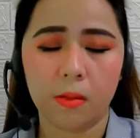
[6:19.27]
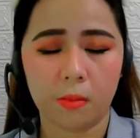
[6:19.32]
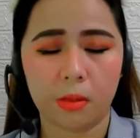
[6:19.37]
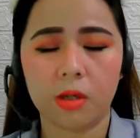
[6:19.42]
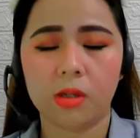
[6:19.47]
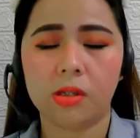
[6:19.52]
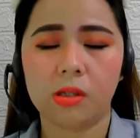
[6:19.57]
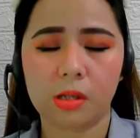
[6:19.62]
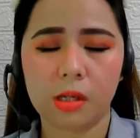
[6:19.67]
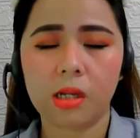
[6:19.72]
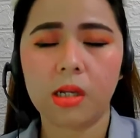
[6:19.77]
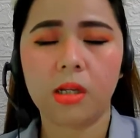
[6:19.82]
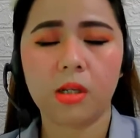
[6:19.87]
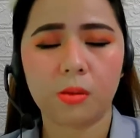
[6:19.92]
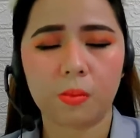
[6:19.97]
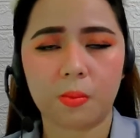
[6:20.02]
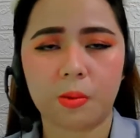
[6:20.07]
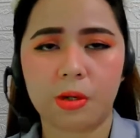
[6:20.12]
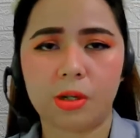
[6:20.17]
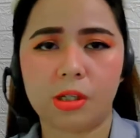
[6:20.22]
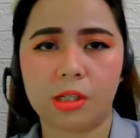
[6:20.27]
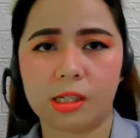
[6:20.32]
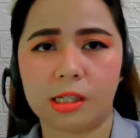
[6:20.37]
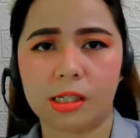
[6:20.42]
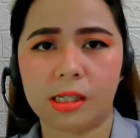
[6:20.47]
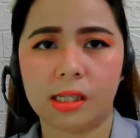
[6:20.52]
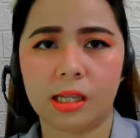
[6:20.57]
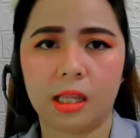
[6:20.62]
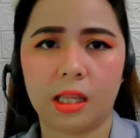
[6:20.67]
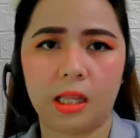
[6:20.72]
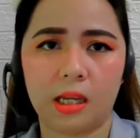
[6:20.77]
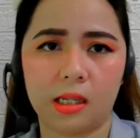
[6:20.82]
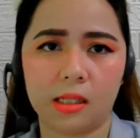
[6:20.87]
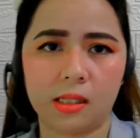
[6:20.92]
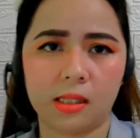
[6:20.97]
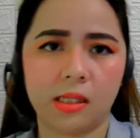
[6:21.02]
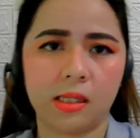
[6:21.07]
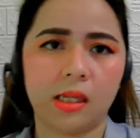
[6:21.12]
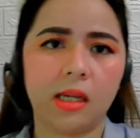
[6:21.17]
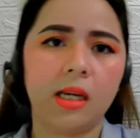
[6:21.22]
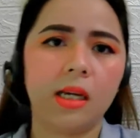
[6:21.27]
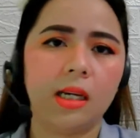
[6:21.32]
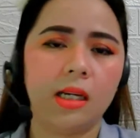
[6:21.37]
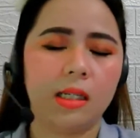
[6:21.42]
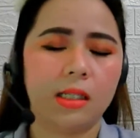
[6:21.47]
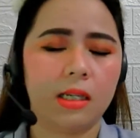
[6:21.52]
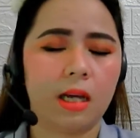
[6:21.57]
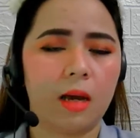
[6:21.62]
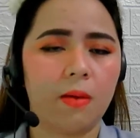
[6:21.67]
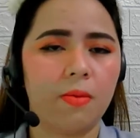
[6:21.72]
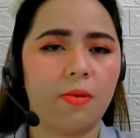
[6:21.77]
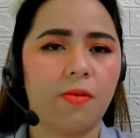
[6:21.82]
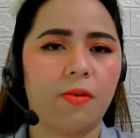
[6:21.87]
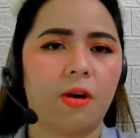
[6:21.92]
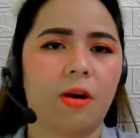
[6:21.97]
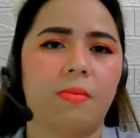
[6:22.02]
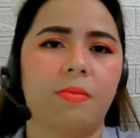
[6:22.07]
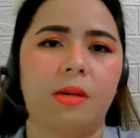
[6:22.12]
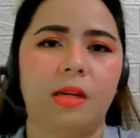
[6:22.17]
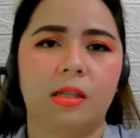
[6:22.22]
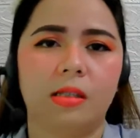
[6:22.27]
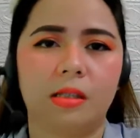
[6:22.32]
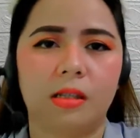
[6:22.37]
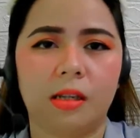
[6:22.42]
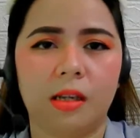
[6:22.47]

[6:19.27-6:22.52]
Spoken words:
because you need to purchase this type of comics.